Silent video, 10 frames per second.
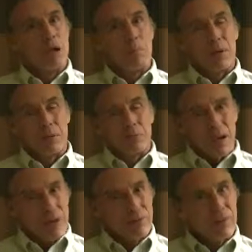But
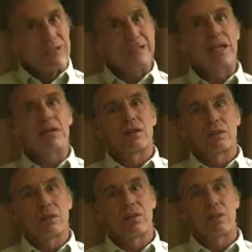every day they're
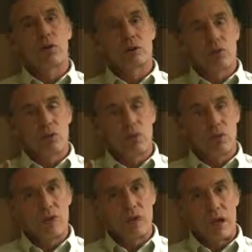reinforced who
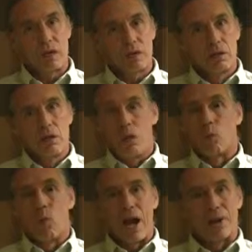they are,
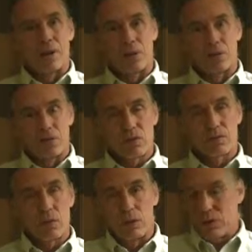why that person was
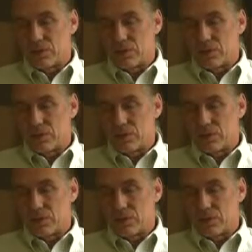important.